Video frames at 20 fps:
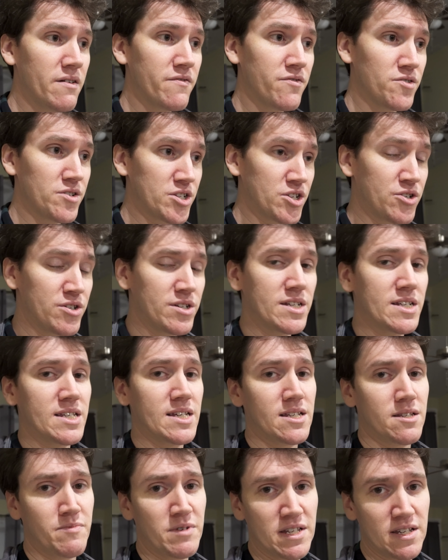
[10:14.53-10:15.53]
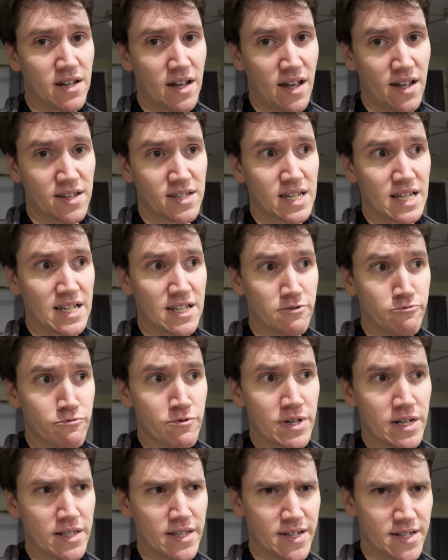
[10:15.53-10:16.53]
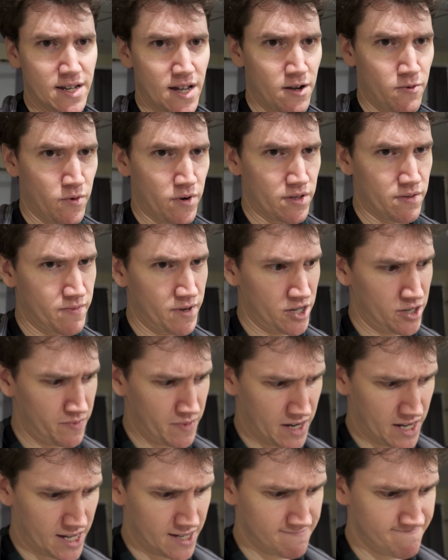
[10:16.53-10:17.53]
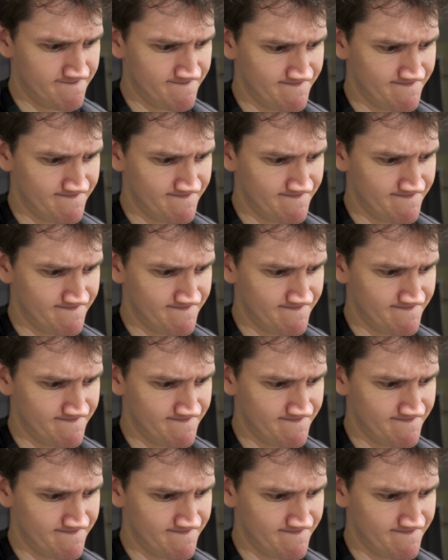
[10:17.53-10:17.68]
for as good as it's been to us, is really not worth much money.